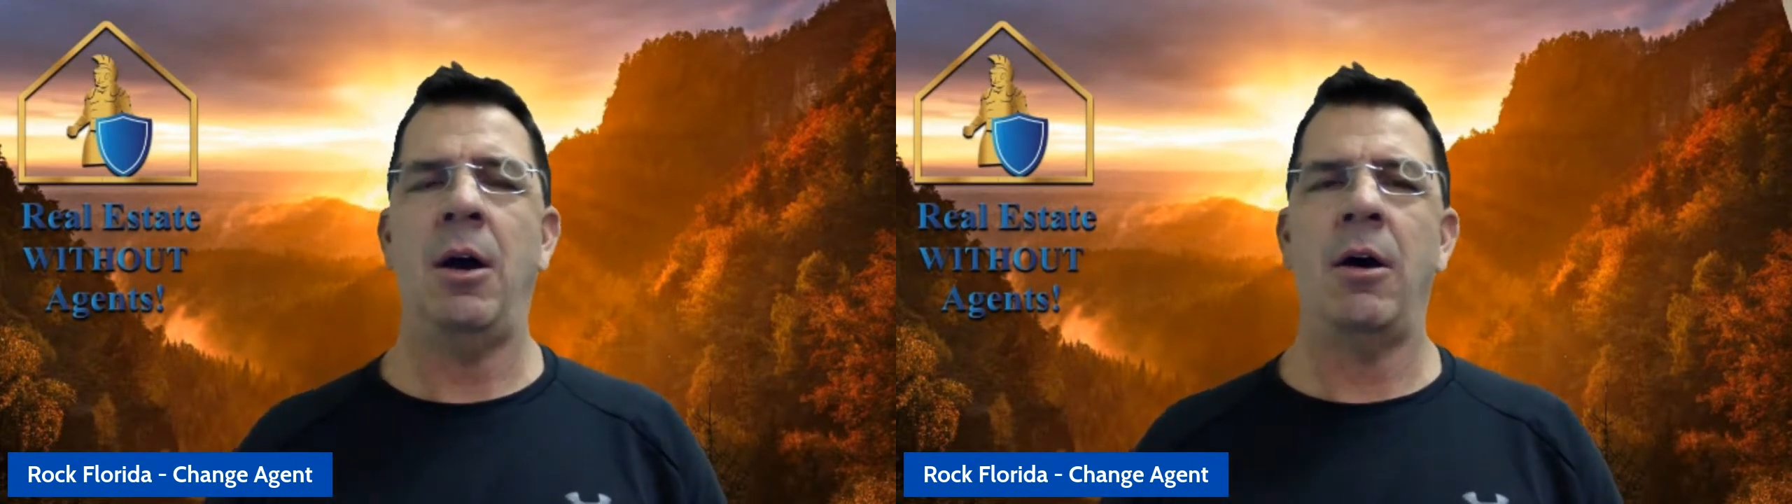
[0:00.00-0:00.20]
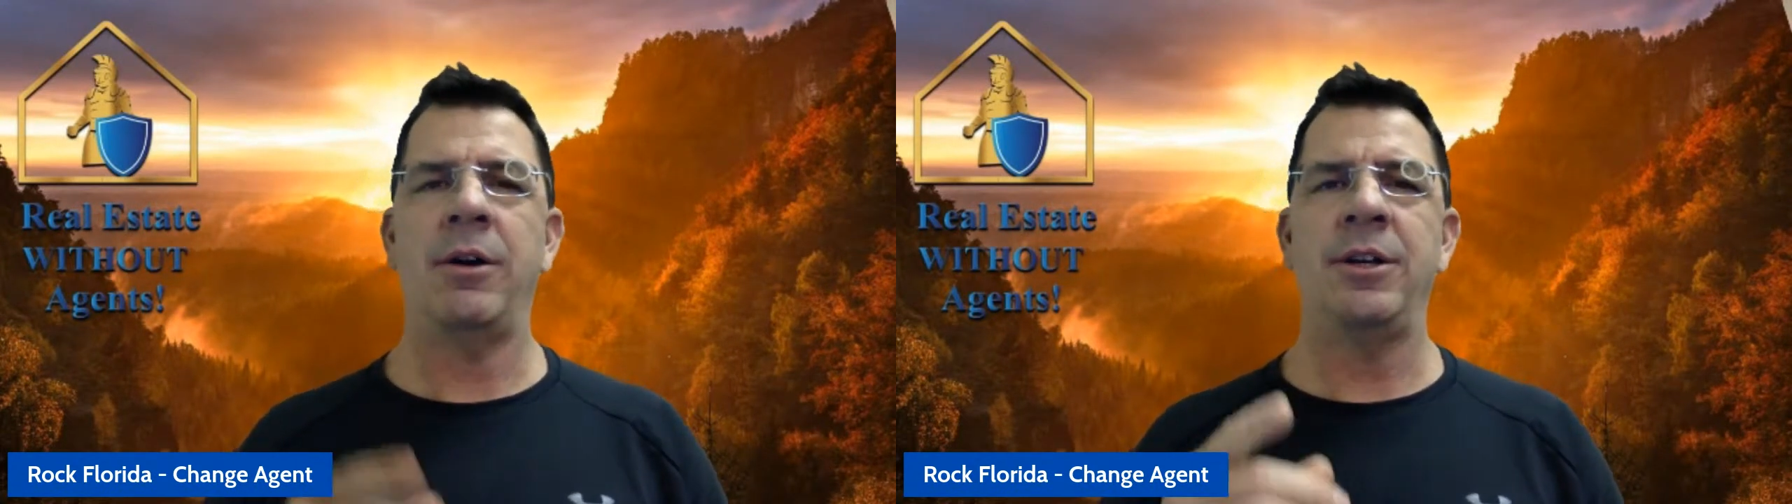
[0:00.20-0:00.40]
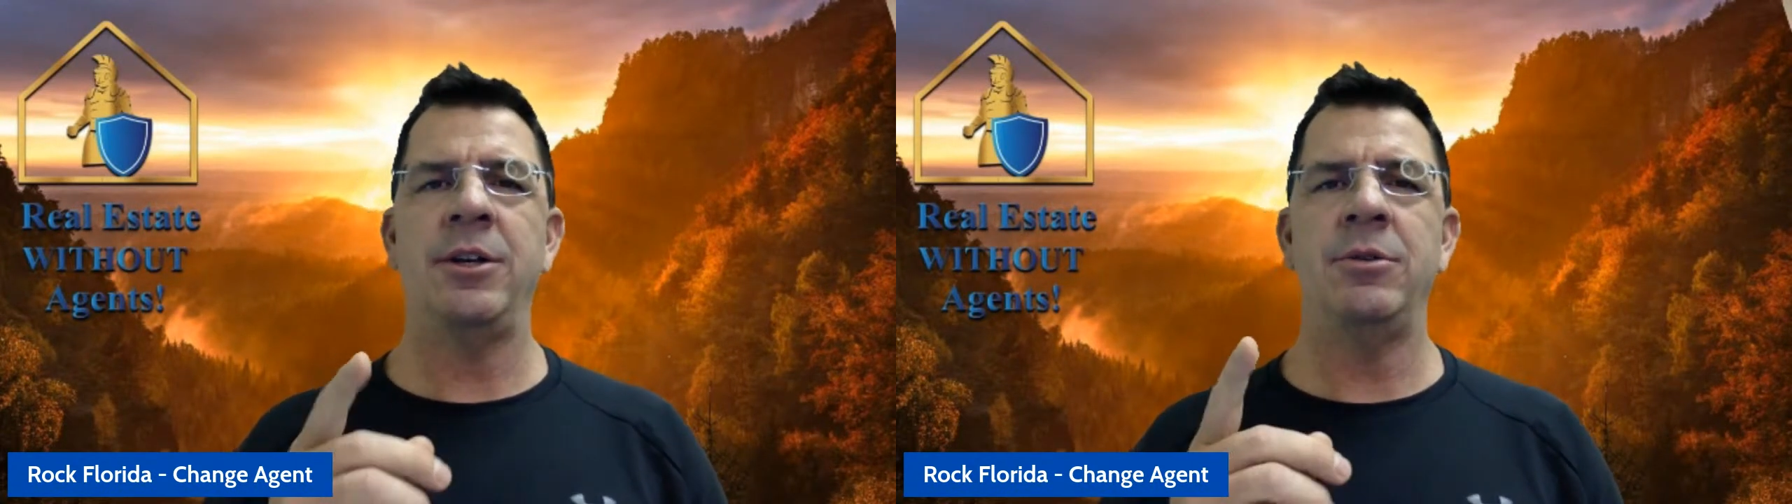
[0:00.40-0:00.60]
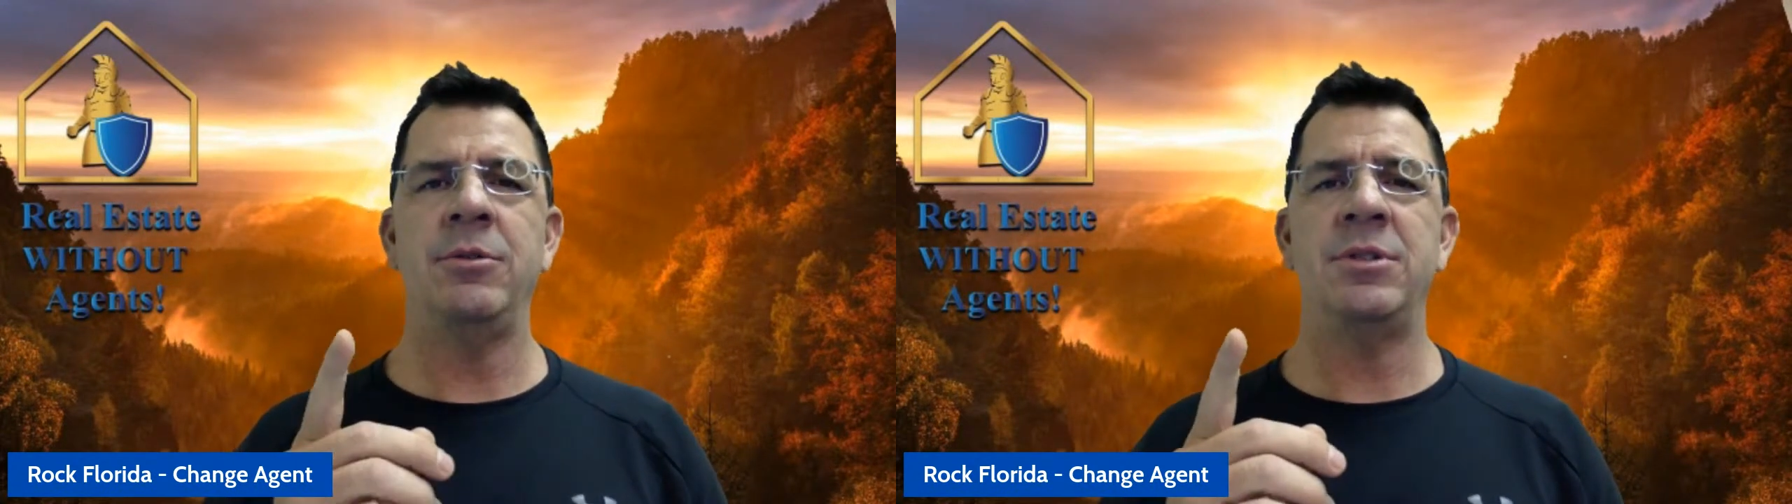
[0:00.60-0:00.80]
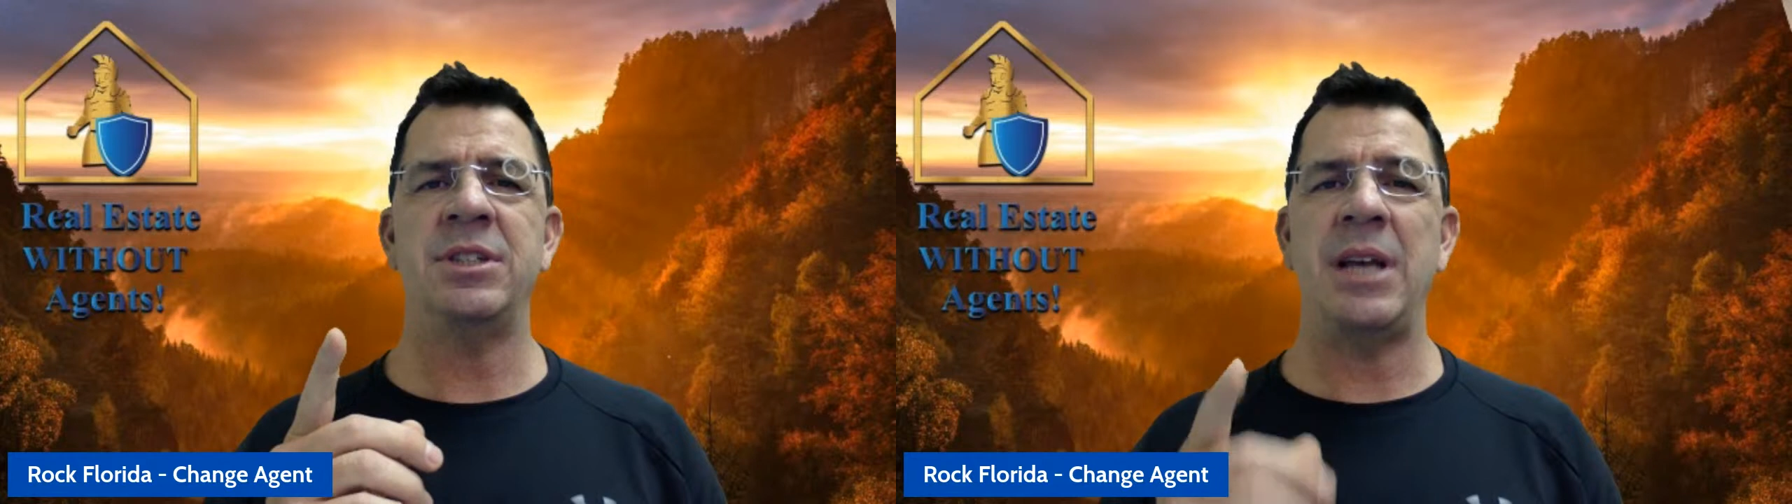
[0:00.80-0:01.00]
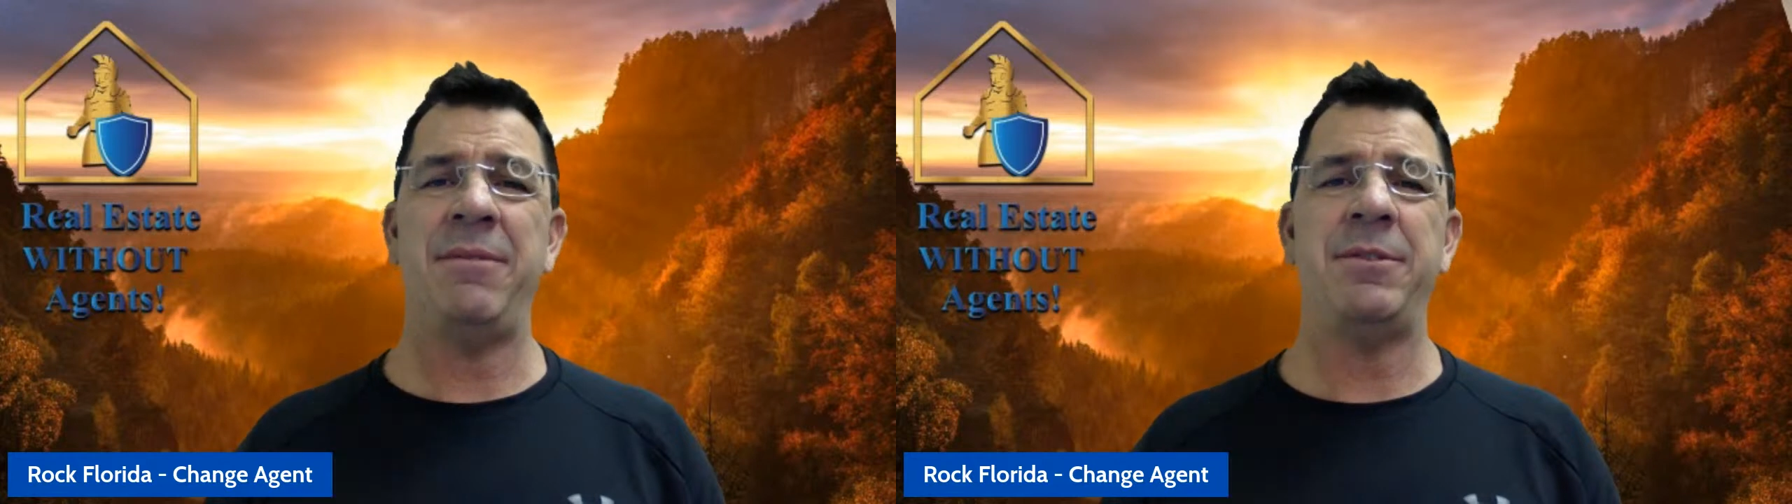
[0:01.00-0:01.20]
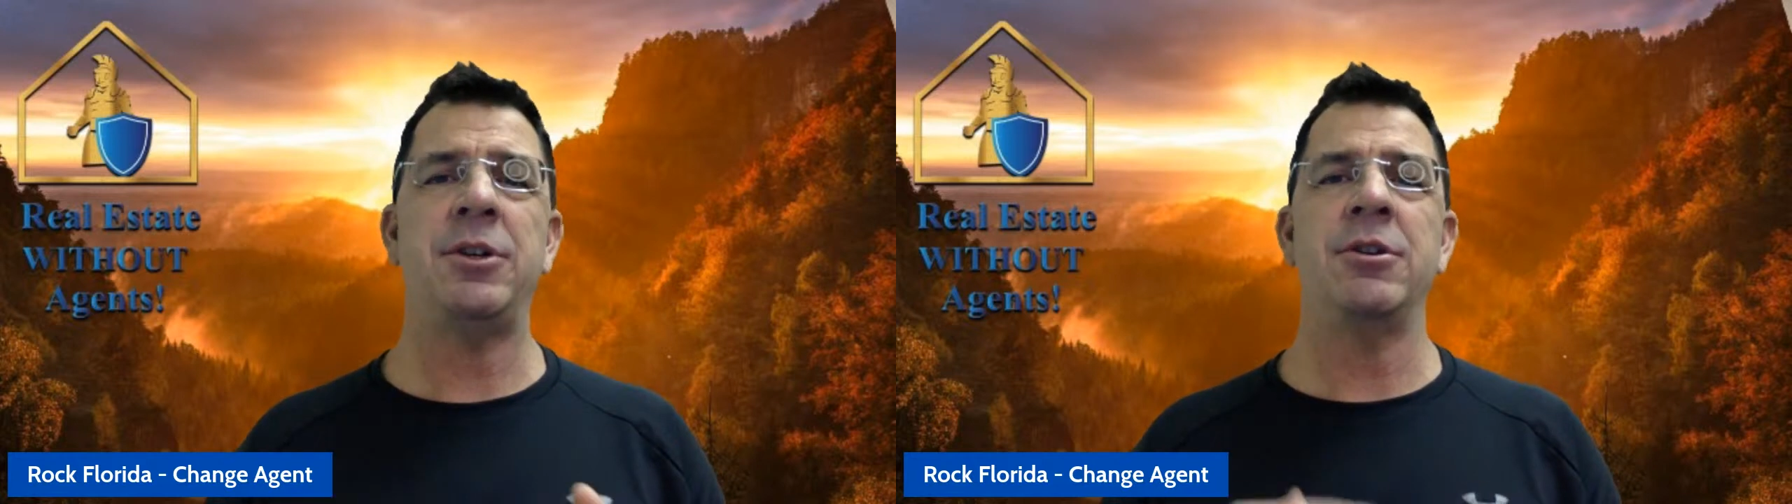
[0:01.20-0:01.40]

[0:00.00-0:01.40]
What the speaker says: Are you, after